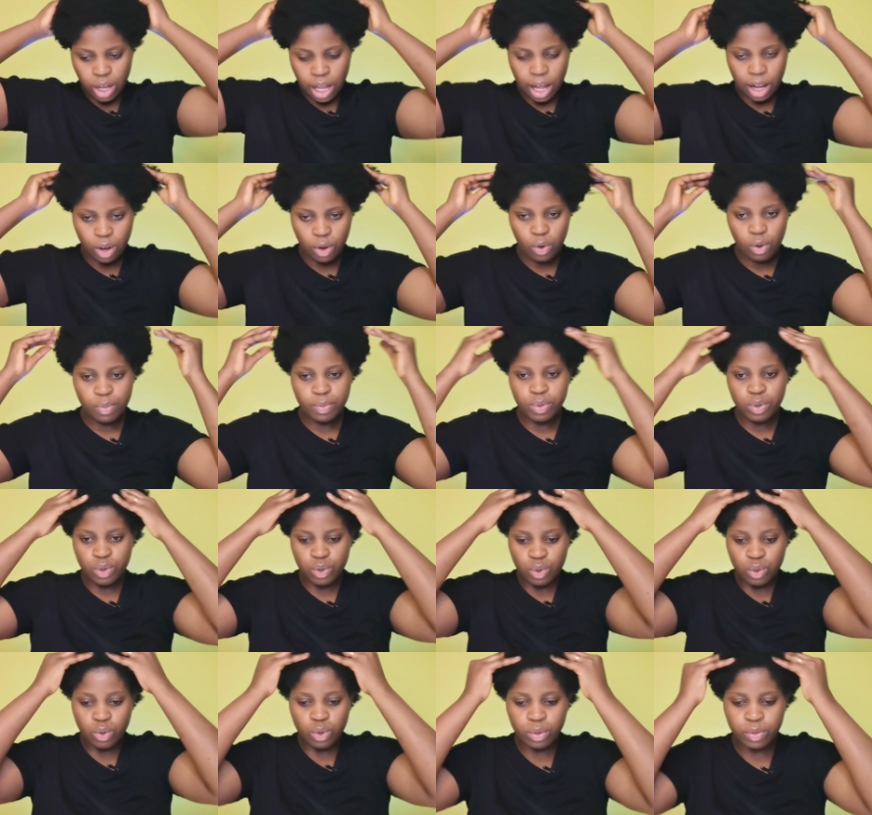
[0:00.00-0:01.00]
I hope
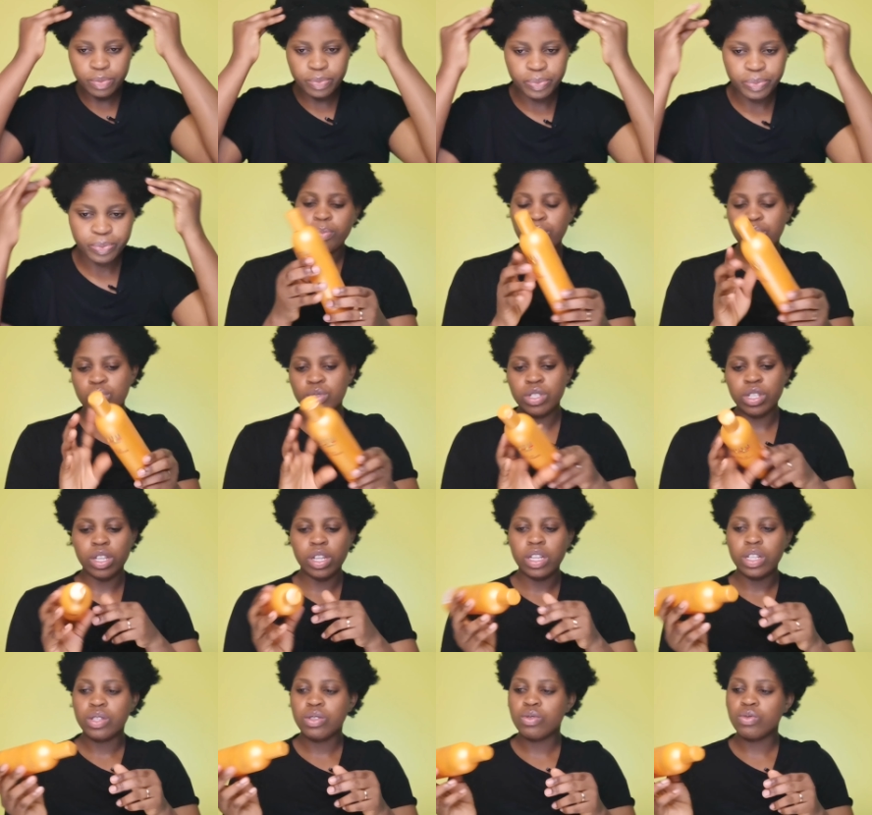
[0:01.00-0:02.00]
so. Put a
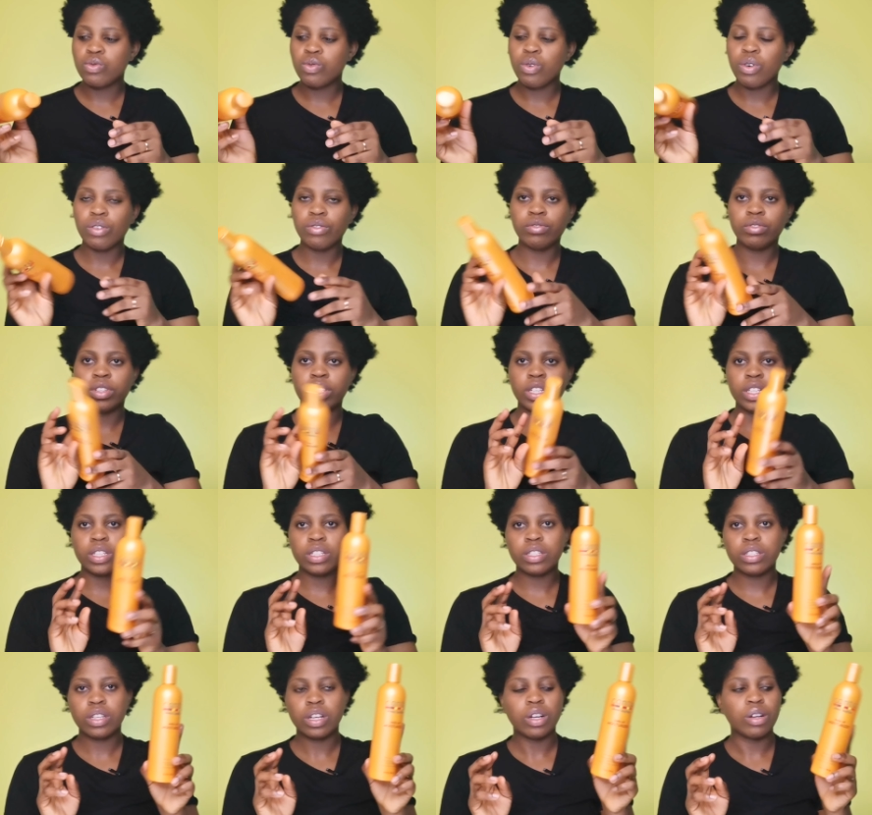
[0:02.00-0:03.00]
little of
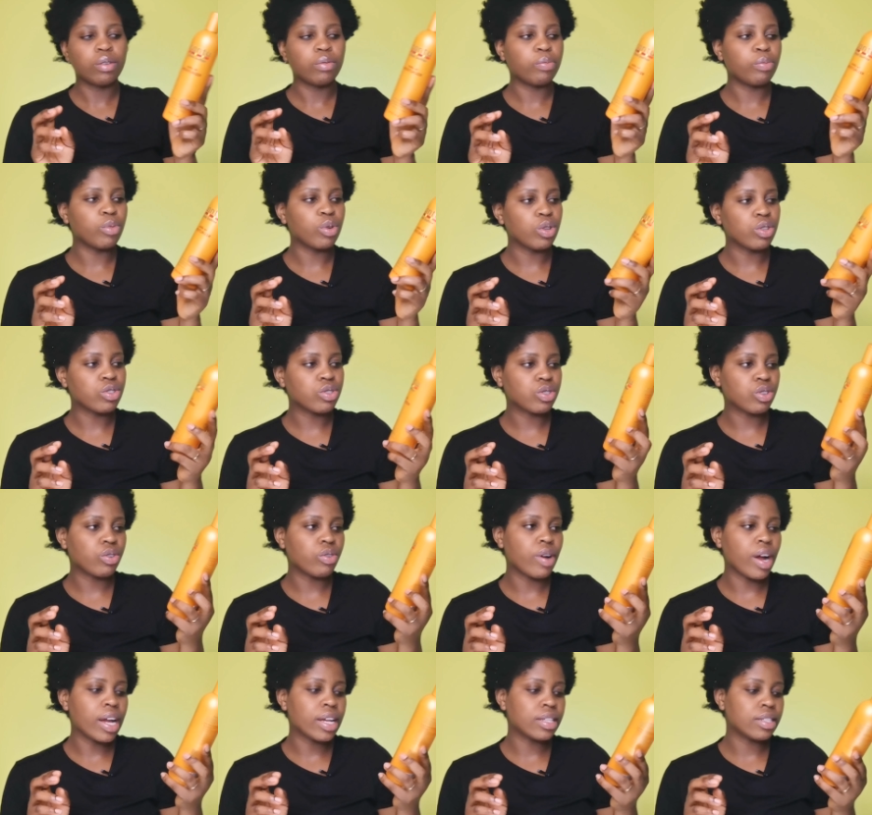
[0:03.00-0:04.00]
this
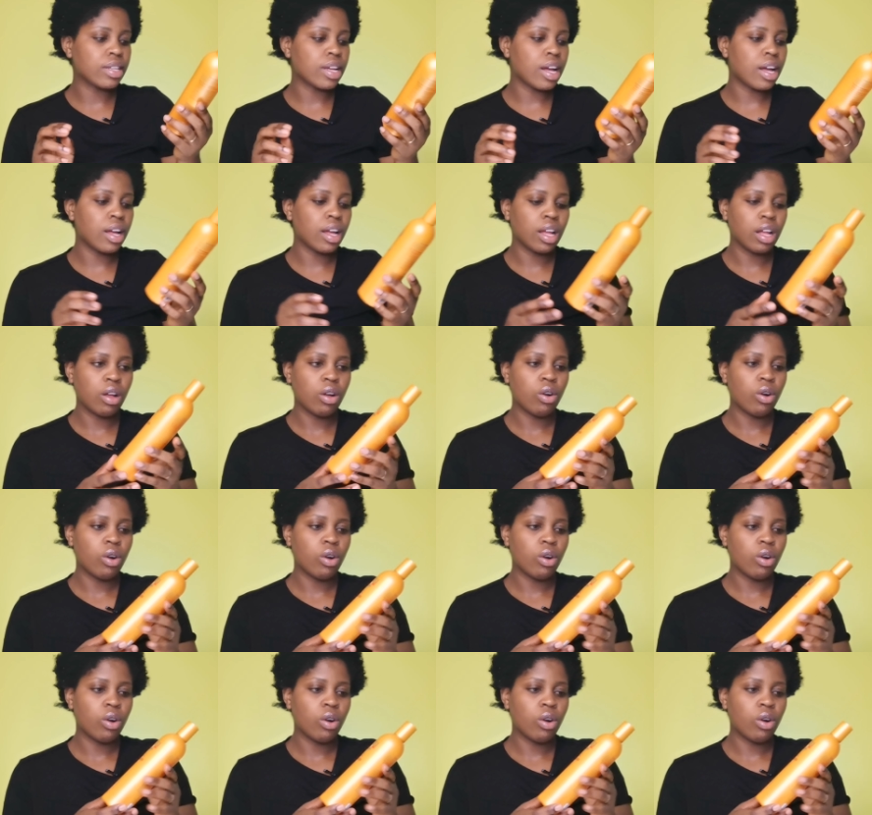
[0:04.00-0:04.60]
moisturizer